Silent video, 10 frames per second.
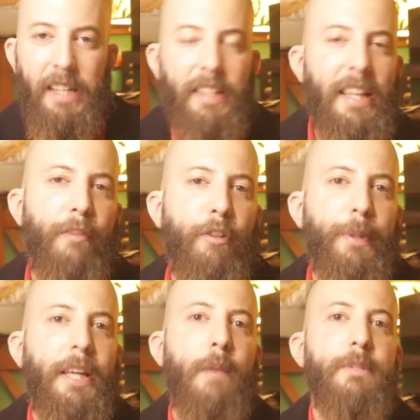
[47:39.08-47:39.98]
The devil
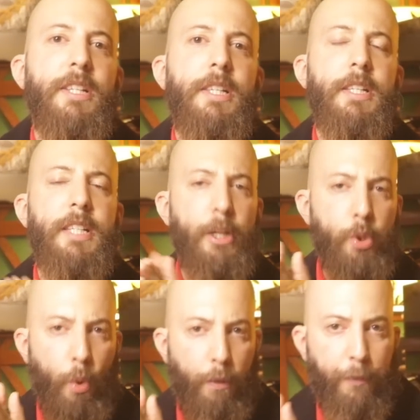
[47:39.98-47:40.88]
becomes a
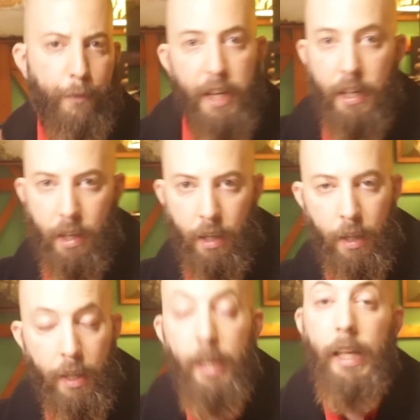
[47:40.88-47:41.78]
central
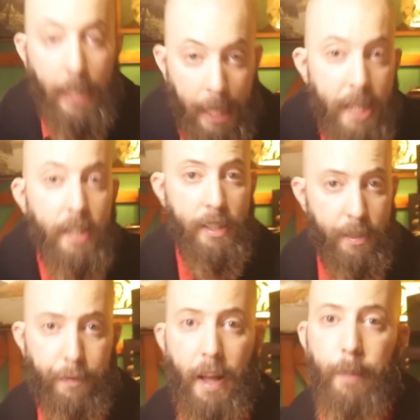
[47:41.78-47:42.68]
figure in the
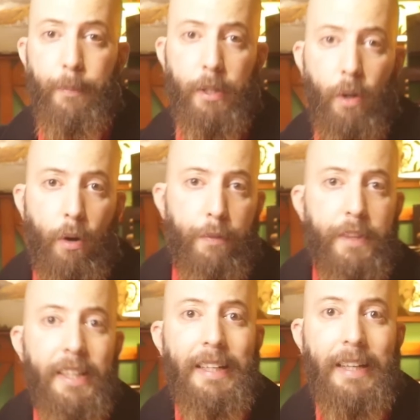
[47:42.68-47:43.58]
development of
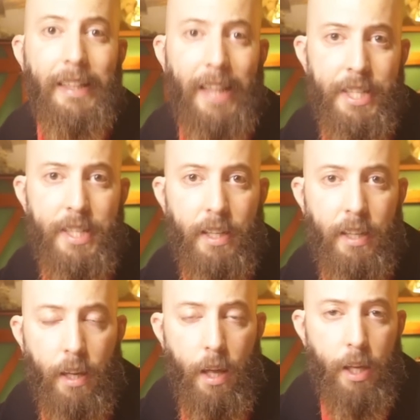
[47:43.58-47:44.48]
the
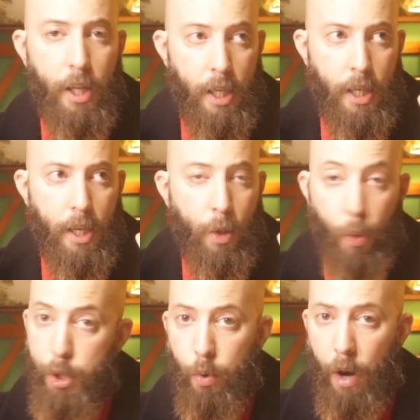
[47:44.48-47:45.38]
classic
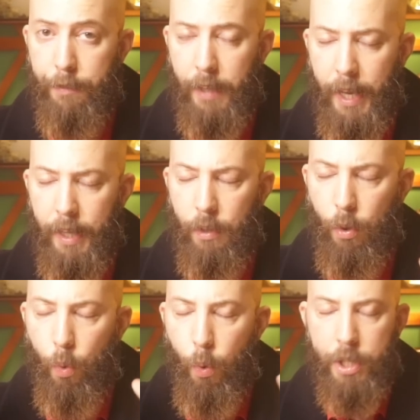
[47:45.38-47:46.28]
witchcraft
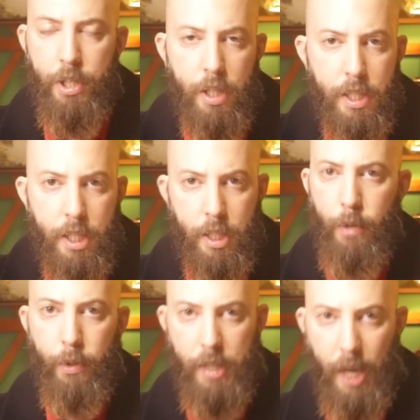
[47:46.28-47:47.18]
and witch
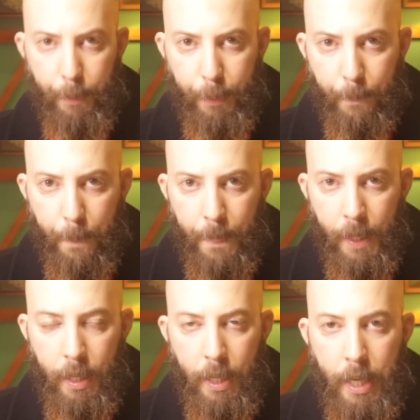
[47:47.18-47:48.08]
stereotype.
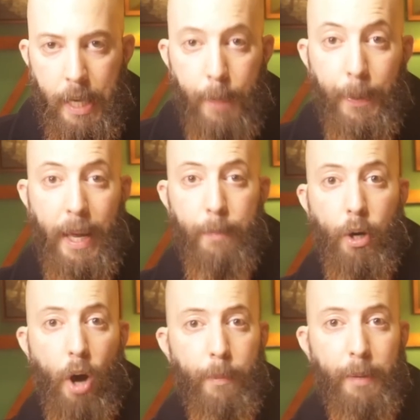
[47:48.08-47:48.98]
It became
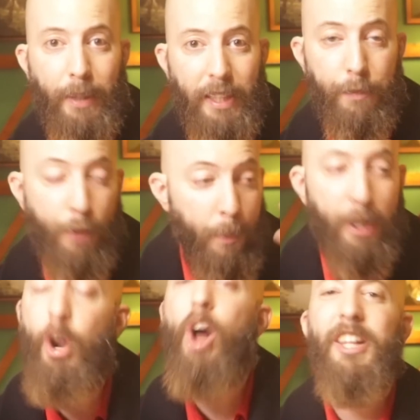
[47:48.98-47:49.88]
common belief,
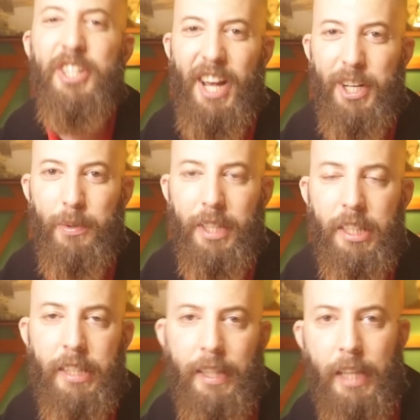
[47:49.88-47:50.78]
common knowledge actually,
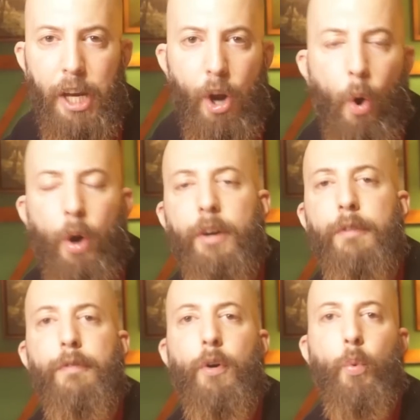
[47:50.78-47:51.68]
that in order
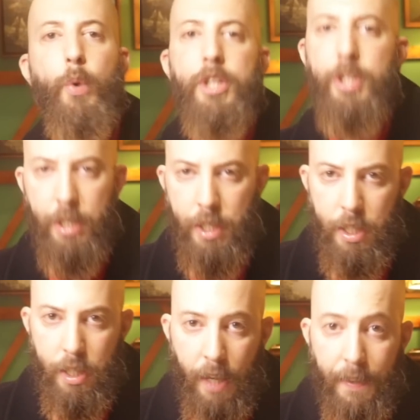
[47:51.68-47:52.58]
for
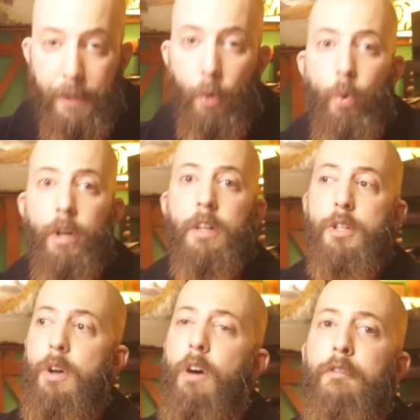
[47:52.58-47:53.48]
witches and other
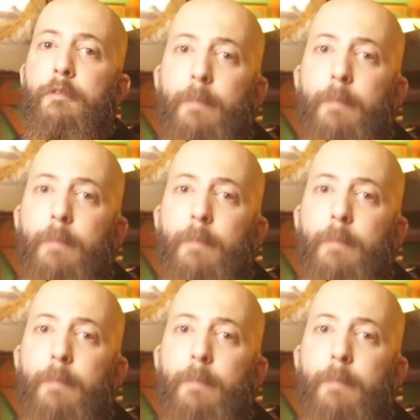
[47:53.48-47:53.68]
workers of